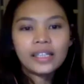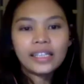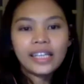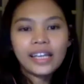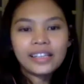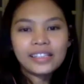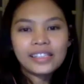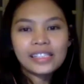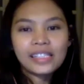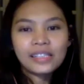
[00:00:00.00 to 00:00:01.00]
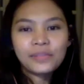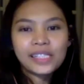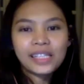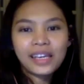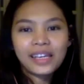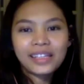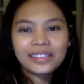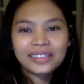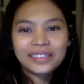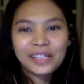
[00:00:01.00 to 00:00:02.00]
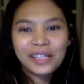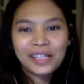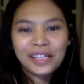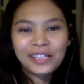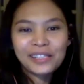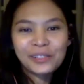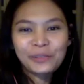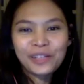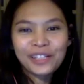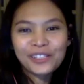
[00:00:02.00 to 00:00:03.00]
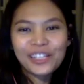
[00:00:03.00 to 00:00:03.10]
yeah, that's it, Miss Kate. Thank you so much.